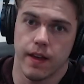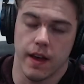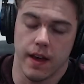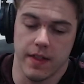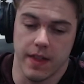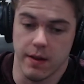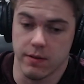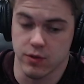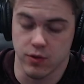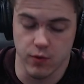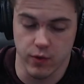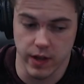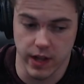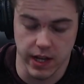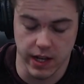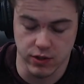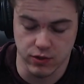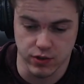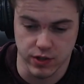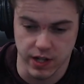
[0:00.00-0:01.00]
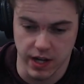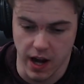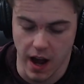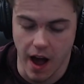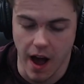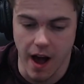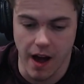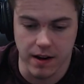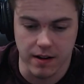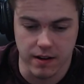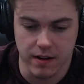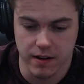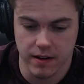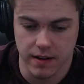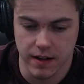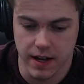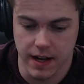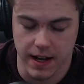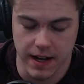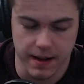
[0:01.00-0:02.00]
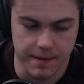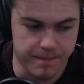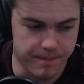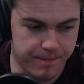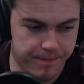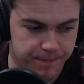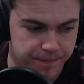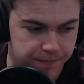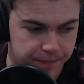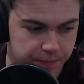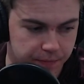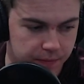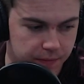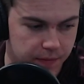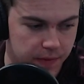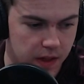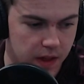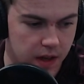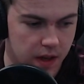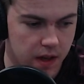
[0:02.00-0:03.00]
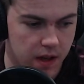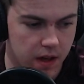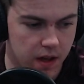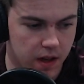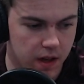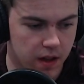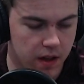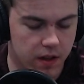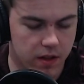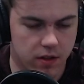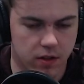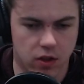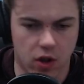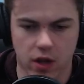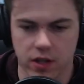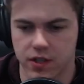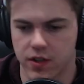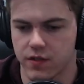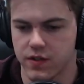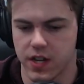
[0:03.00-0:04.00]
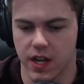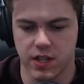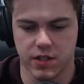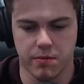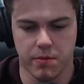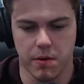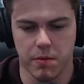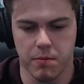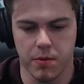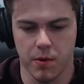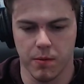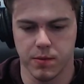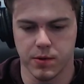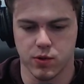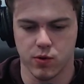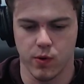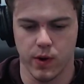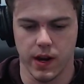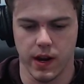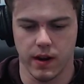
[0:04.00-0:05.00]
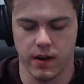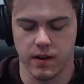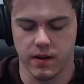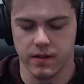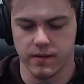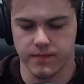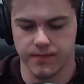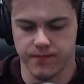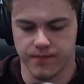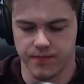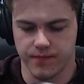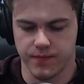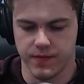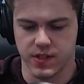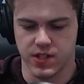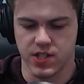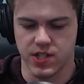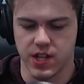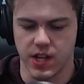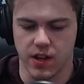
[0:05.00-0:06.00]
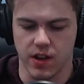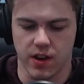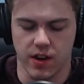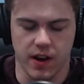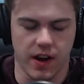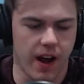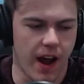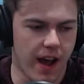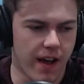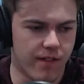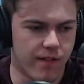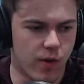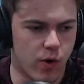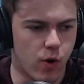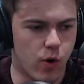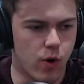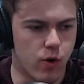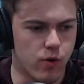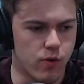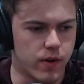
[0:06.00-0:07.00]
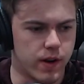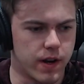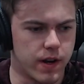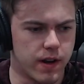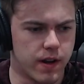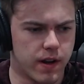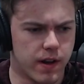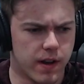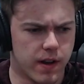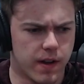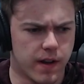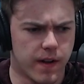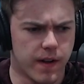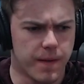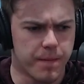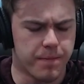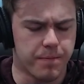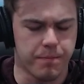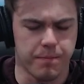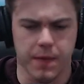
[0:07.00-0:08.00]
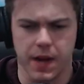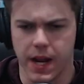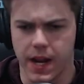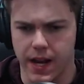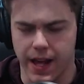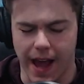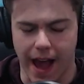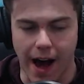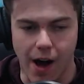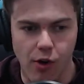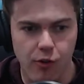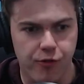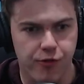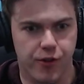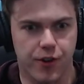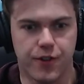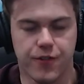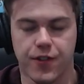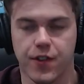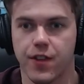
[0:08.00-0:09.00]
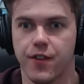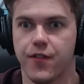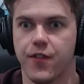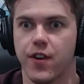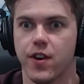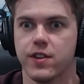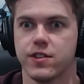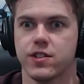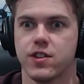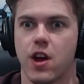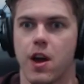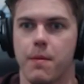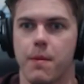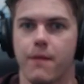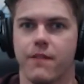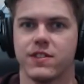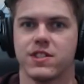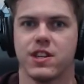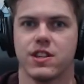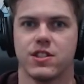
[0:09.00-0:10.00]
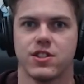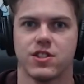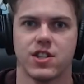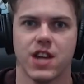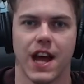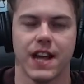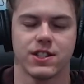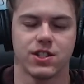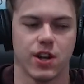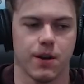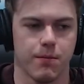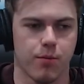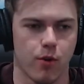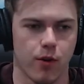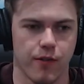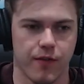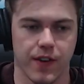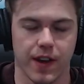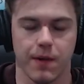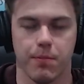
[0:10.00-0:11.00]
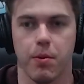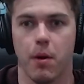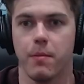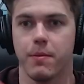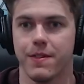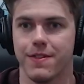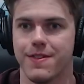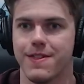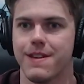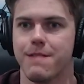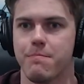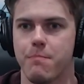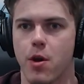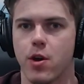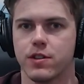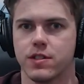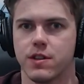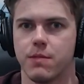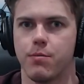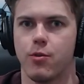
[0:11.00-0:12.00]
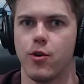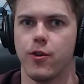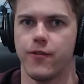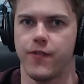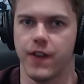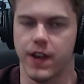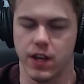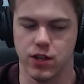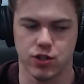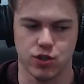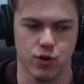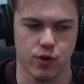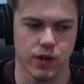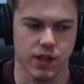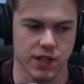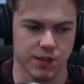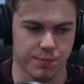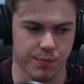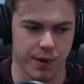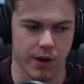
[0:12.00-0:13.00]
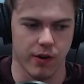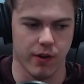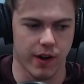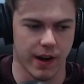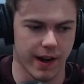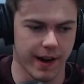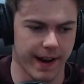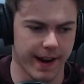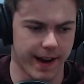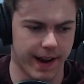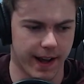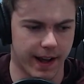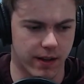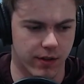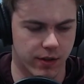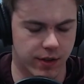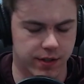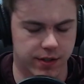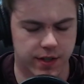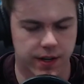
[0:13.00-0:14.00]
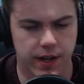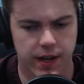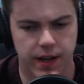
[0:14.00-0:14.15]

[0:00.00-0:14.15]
That was a really interesting arc. Lots of tension being built between Sigurd and Eivor and meeting Alfred for the first time. Obviously such an important figure, probably the most important figure during this period in England.